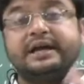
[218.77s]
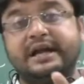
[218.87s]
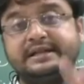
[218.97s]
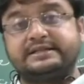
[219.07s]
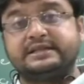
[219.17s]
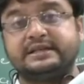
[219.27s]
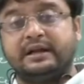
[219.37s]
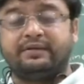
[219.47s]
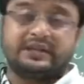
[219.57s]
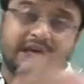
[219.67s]

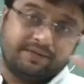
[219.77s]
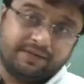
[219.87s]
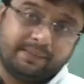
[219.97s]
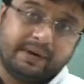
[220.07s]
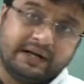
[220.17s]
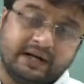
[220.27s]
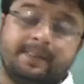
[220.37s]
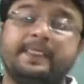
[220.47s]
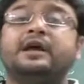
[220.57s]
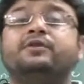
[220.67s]
HCl with every
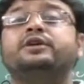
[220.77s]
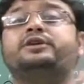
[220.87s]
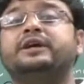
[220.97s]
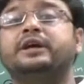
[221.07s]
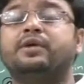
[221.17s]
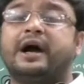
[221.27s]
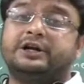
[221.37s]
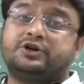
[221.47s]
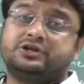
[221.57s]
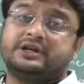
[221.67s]
metal will give
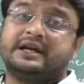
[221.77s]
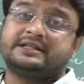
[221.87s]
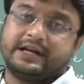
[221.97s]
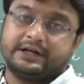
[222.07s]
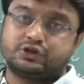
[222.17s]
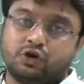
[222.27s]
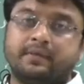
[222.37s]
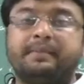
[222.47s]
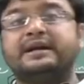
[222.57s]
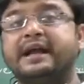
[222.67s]
hydrogen gas and
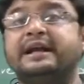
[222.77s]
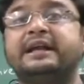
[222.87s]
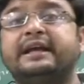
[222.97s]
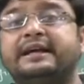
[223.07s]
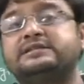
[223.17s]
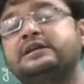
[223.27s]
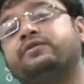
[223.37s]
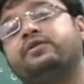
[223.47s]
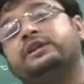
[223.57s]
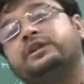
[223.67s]
salt, but nitric acid
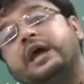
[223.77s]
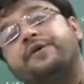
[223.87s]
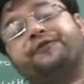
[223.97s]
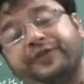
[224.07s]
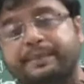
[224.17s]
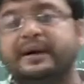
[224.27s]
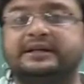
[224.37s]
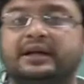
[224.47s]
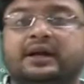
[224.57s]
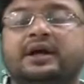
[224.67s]
with every
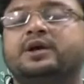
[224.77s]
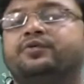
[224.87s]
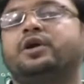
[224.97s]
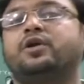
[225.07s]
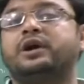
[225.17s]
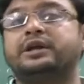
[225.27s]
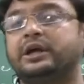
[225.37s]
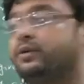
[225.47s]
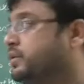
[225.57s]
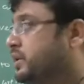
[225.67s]
metal will not
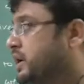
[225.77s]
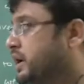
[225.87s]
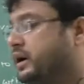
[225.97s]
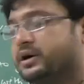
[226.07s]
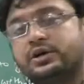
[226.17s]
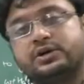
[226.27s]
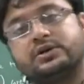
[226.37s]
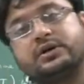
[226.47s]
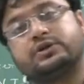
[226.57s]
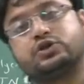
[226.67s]
give
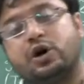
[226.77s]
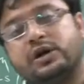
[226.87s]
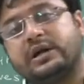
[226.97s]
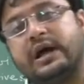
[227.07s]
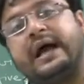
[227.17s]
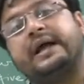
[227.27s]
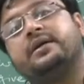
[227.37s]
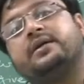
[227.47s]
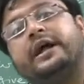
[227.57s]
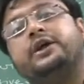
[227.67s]
salt
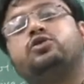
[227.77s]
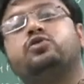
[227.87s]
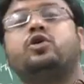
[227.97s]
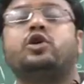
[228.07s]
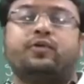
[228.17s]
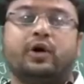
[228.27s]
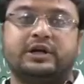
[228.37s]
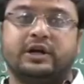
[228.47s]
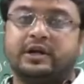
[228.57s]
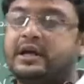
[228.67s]
and N2O or
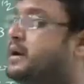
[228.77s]
water.